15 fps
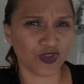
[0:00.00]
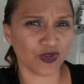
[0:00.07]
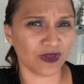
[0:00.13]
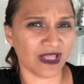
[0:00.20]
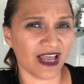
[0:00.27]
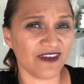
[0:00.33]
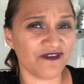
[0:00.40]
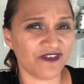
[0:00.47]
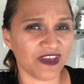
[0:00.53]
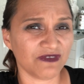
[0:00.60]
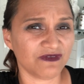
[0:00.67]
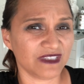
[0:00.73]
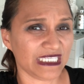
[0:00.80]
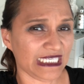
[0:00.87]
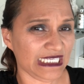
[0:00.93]
July
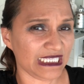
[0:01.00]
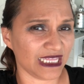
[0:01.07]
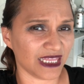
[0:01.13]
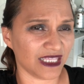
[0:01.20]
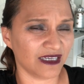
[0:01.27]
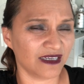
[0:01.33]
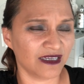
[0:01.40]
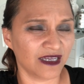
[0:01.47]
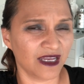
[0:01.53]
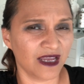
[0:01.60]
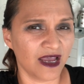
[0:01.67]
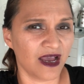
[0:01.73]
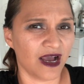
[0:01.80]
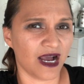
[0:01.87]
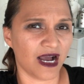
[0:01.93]
fifteenth.
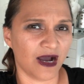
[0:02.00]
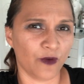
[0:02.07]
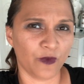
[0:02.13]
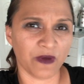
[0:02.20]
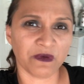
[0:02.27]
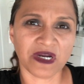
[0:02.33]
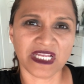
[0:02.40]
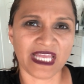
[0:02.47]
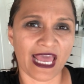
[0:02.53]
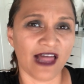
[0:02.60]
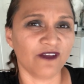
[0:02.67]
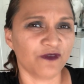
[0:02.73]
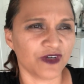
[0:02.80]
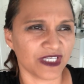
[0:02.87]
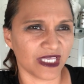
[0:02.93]
Uh, we were in
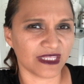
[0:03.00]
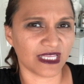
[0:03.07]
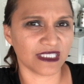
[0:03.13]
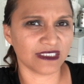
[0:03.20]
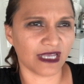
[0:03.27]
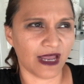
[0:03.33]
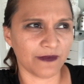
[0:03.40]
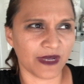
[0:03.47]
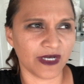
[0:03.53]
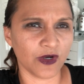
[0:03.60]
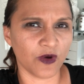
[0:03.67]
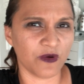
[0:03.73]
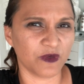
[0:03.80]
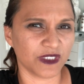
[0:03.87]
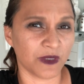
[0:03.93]
California at that time. I
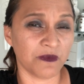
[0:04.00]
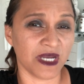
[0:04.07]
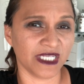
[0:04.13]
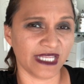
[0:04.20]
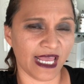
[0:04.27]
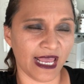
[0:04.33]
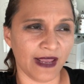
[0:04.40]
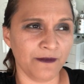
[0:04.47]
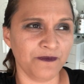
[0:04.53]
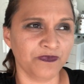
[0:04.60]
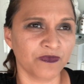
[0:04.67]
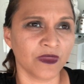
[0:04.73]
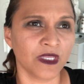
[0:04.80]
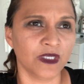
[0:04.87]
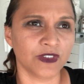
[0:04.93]
know it was a Monday.
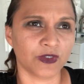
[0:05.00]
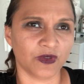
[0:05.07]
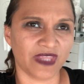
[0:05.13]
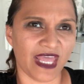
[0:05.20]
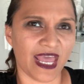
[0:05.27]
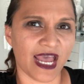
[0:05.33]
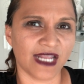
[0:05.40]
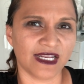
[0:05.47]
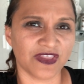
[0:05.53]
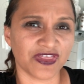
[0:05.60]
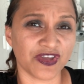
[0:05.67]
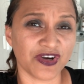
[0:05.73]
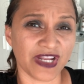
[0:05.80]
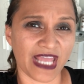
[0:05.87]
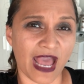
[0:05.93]
So they had a
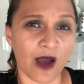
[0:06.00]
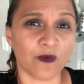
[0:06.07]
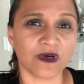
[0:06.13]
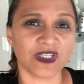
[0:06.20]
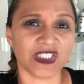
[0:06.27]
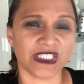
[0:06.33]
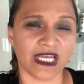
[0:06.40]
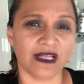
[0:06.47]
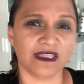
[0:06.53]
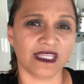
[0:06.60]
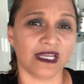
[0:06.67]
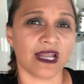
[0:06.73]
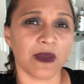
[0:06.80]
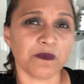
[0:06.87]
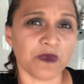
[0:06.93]
thirty hour sale
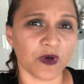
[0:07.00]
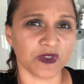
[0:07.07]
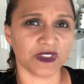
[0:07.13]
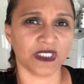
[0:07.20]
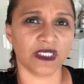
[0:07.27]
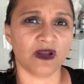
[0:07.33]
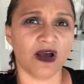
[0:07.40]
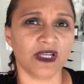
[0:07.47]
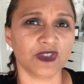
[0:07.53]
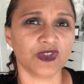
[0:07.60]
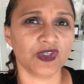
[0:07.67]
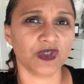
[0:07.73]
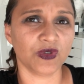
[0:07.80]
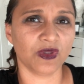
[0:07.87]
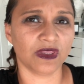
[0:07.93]
that I posted
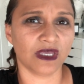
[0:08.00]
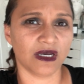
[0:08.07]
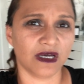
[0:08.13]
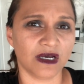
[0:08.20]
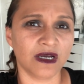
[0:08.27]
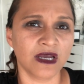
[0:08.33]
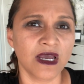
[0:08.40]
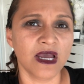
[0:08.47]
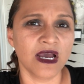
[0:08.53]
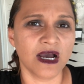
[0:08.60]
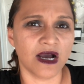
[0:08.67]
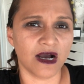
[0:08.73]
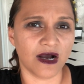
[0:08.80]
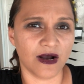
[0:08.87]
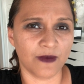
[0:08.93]
onto the
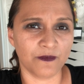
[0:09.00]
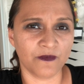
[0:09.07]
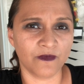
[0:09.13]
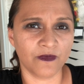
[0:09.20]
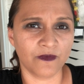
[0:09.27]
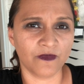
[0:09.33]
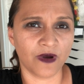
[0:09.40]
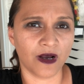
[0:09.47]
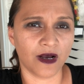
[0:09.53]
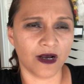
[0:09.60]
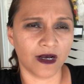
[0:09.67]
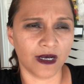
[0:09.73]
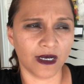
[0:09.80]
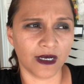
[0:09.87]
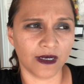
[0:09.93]
um,
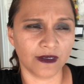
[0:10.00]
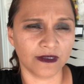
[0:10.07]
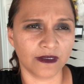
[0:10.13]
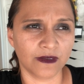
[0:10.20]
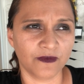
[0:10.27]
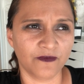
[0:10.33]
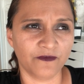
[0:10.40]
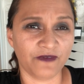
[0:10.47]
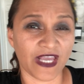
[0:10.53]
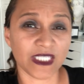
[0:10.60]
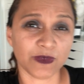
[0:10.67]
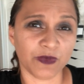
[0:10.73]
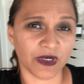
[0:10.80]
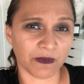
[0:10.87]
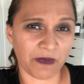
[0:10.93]
uh,
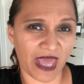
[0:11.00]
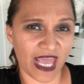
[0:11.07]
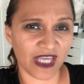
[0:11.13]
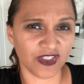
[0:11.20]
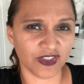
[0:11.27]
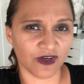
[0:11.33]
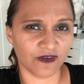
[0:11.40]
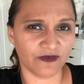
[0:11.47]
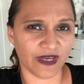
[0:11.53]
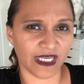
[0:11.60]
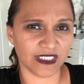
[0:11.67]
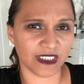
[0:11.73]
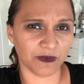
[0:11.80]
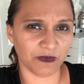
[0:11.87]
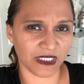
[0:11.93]
Facebook page of
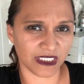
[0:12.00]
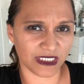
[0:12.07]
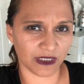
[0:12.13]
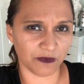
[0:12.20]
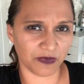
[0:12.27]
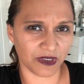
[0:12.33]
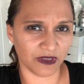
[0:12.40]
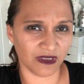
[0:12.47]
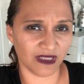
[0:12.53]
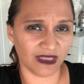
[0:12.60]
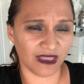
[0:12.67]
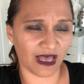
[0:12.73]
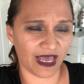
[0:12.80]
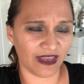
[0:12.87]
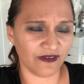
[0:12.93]
A Simply Simple
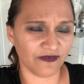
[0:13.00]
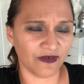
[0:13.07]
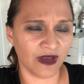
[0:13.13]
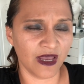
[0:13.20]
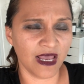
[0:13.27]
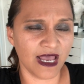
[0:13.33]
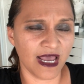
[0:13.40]
Life.